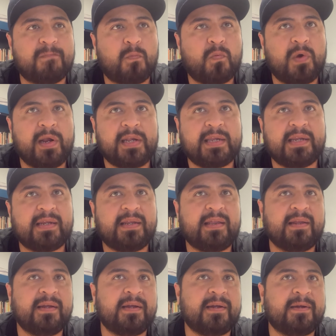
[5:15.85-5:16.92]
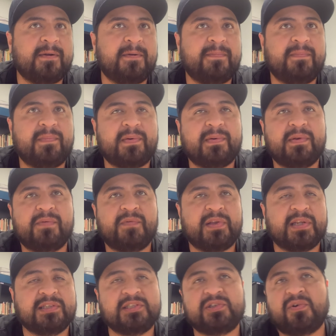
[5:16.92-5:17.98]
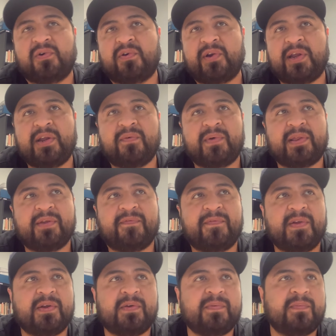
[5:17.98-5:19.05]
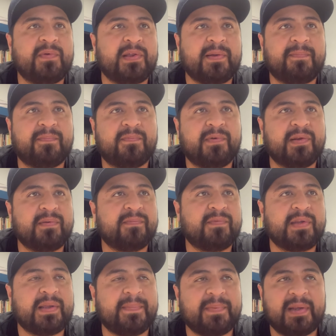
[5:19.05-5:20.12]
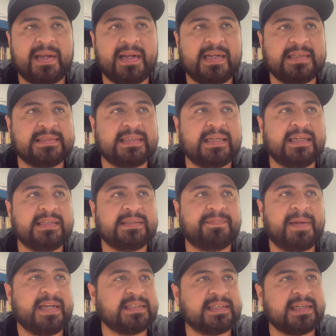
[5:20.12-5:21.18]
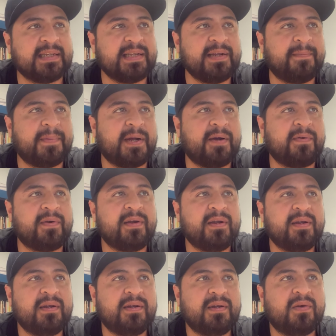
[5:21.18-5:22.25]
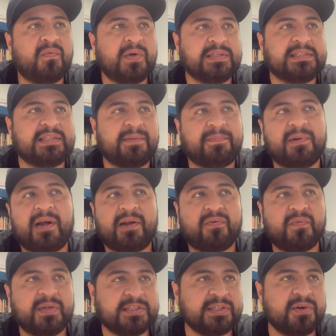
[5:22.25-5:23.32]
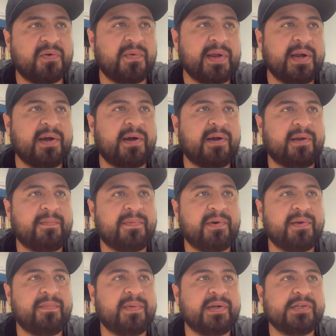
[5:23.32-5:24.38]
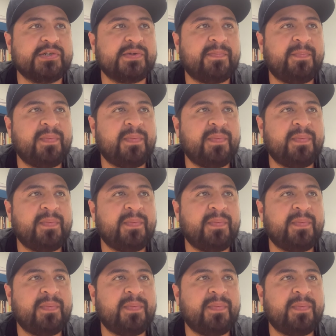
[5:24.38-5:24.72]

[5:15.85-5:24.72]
what the story, what the film, what the play is basically about. What's the plot? What's going on? Pretty much.